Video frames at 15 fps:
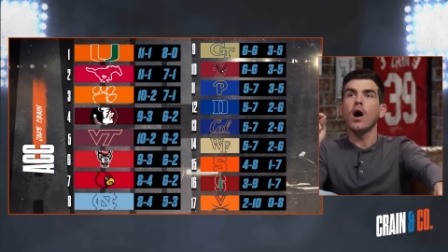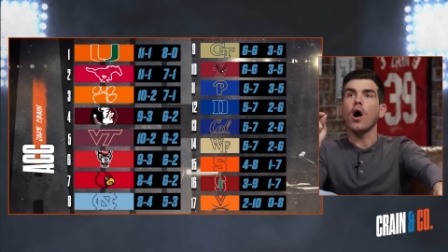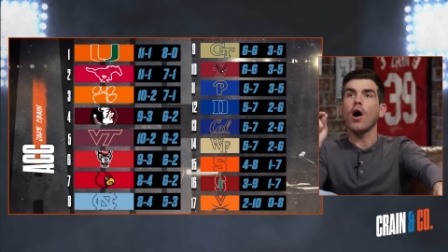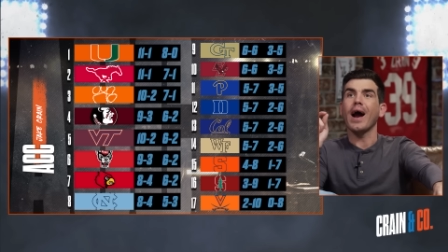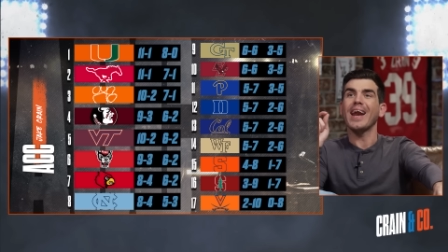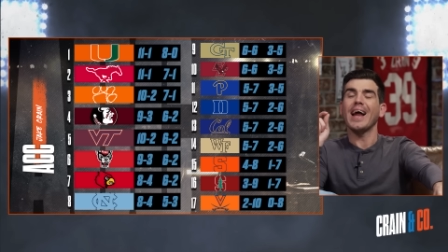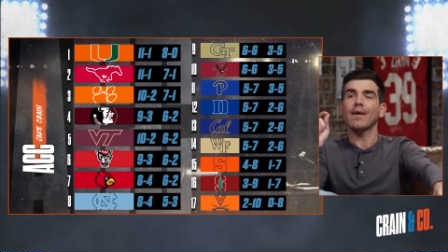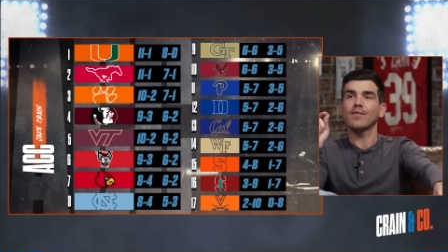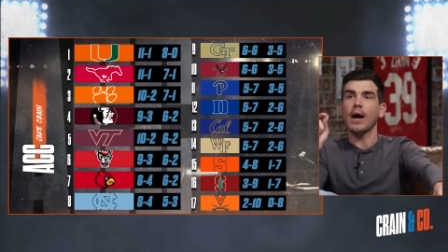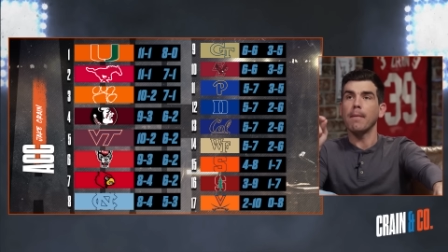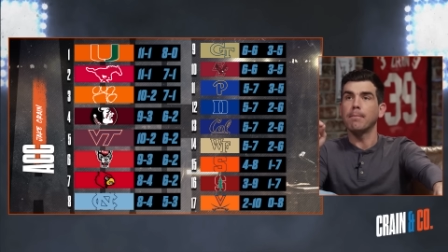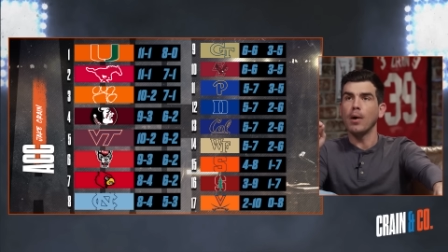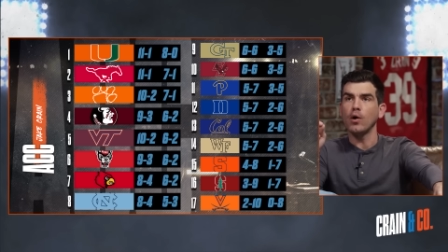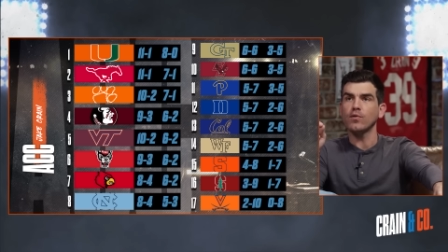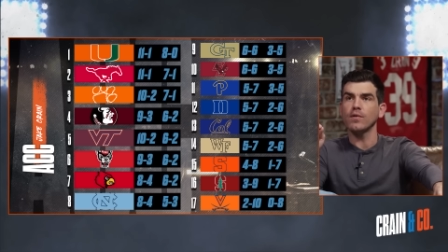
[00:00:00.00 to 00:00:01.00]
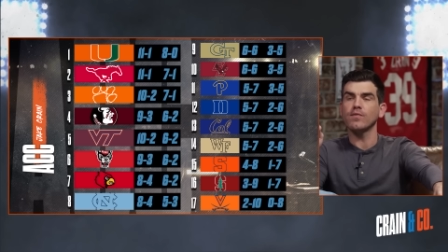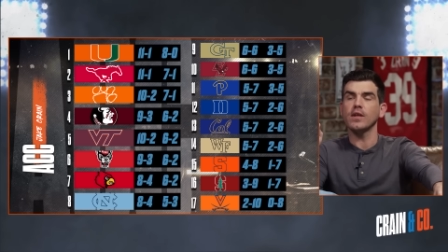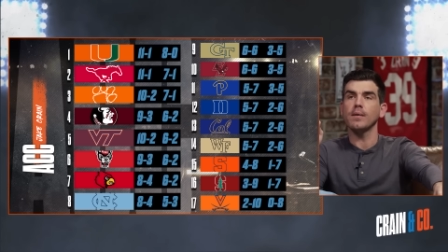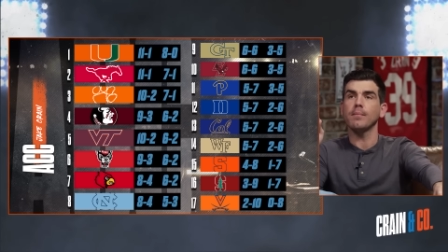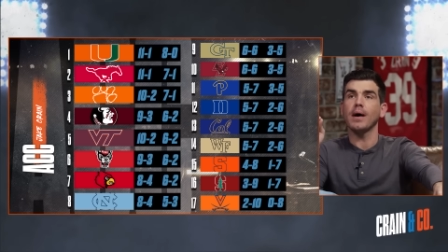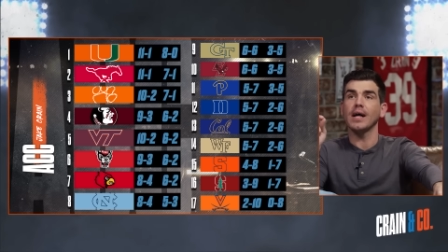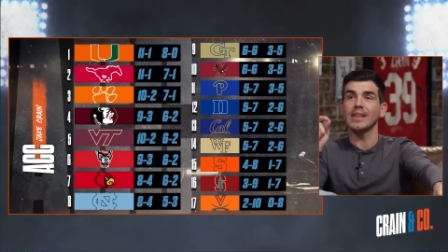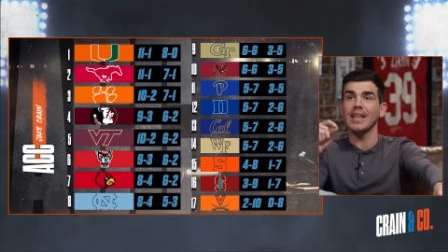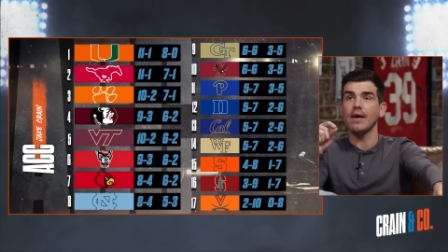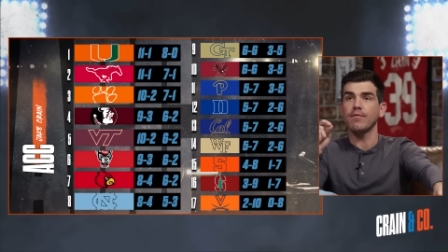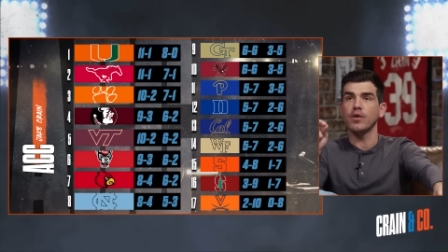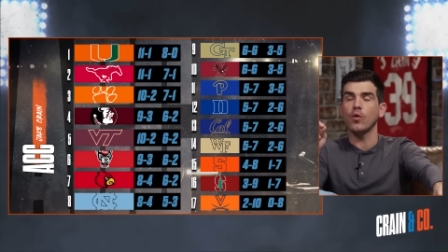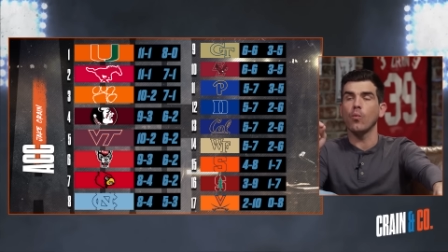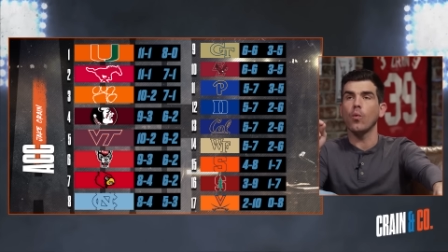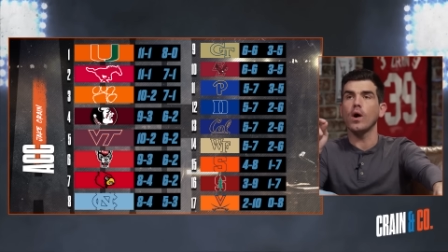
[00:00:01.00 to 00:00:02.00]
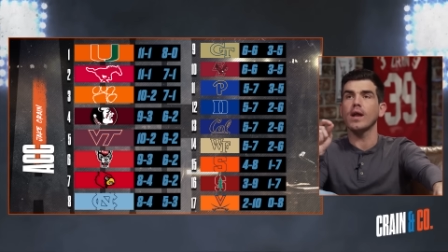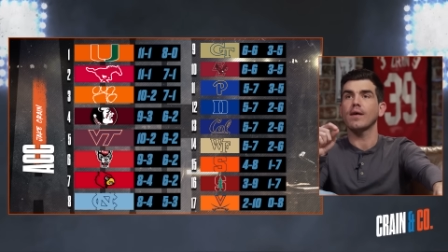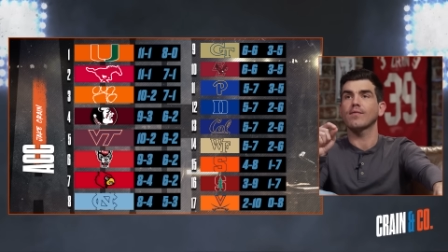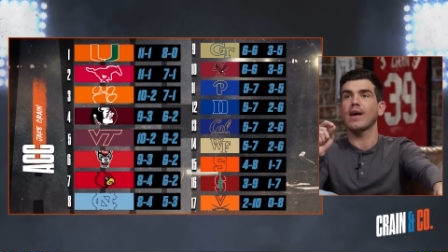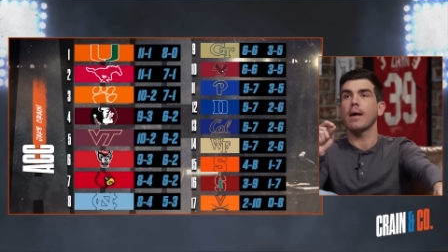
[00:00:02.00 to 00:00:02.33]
All right, I've got both of them 11-1. I've